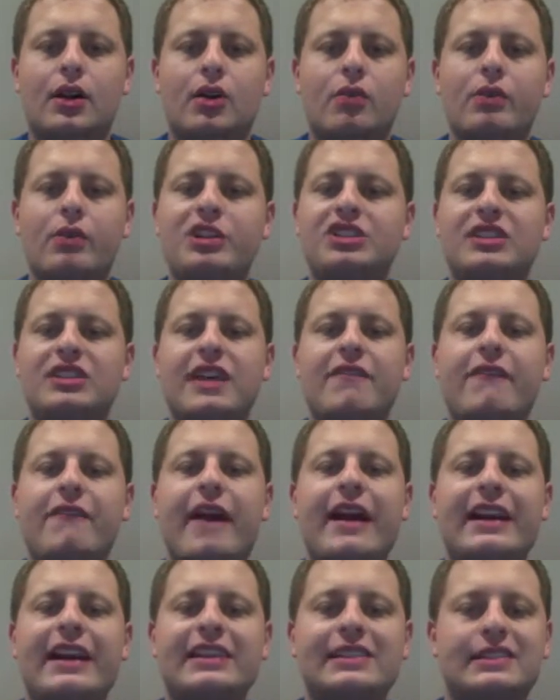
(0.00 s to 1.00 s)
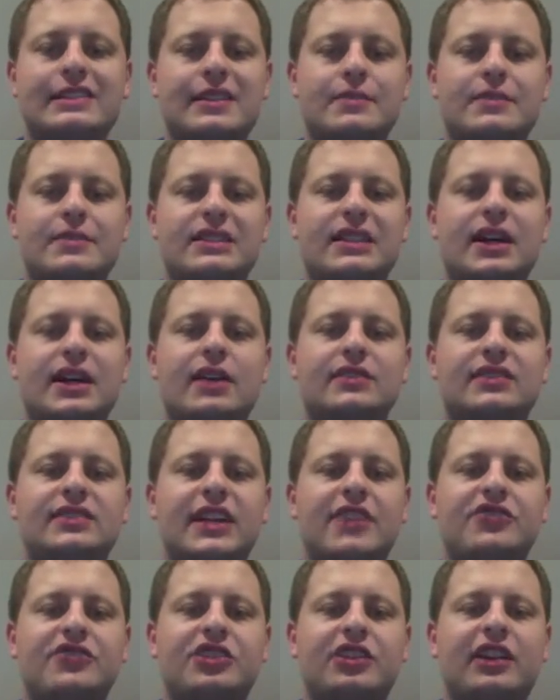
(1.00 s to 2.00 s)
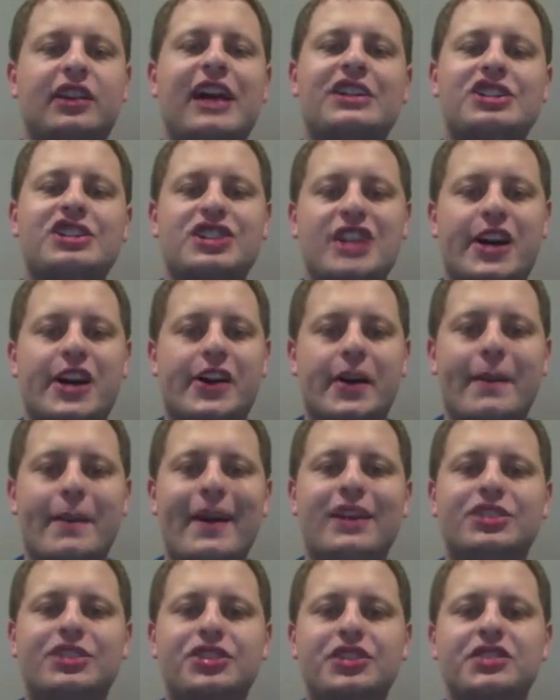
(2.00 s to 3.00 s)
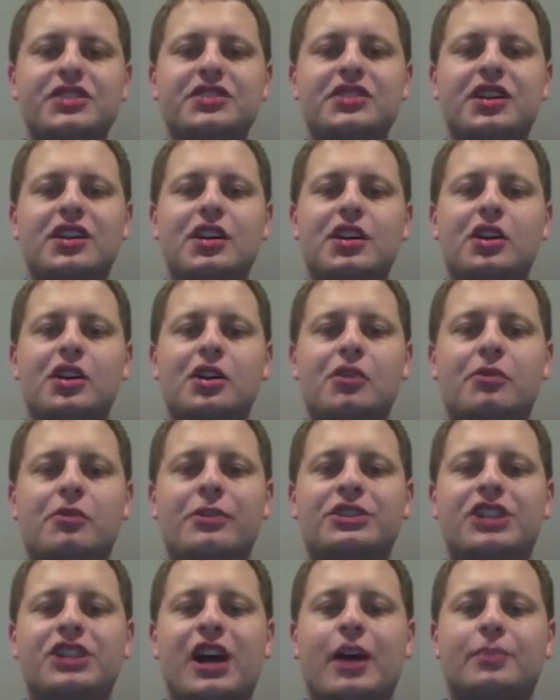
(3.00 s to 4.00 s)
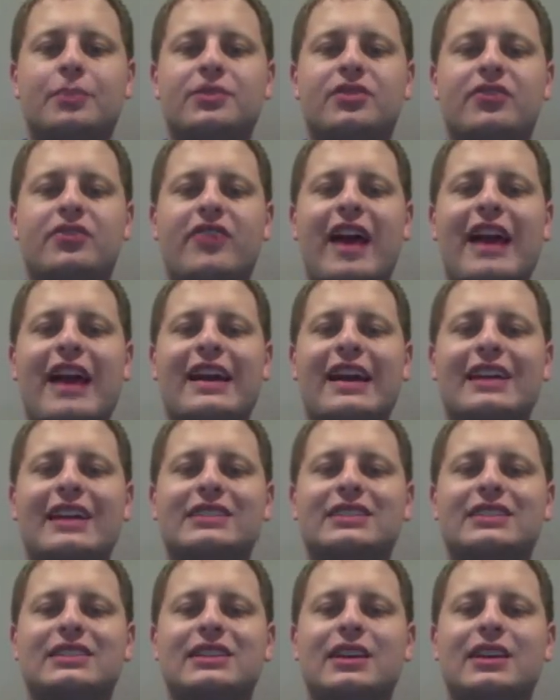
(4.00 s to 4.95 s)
which they financed themselves after Legendary Pictures, which helped finance